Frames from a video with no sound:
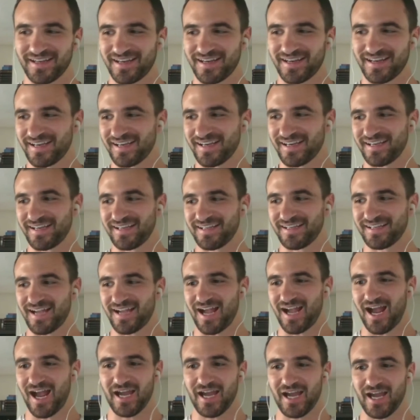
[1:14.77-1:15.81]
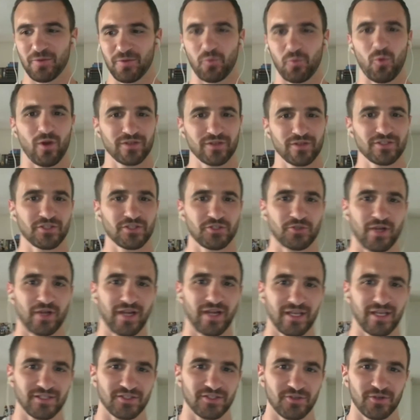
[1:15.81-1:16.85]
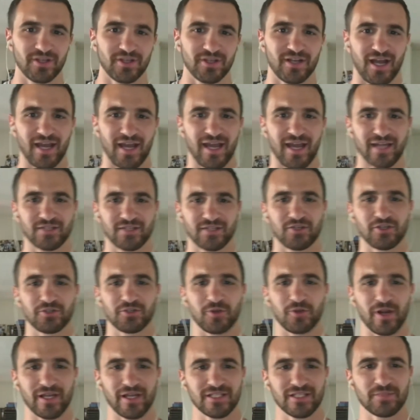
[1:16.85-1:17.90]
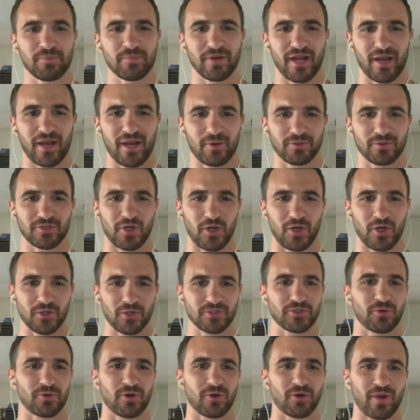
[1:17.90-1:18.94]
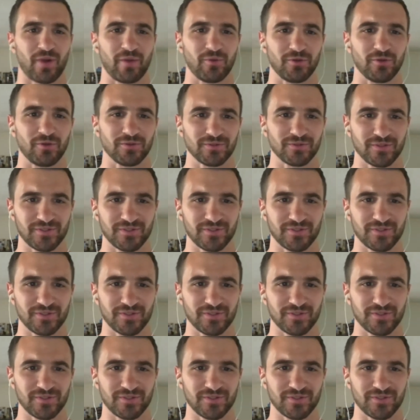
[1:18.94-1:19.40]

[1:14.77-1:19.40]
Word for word: I was a straight A student. I had good grades, but I was also a rebel.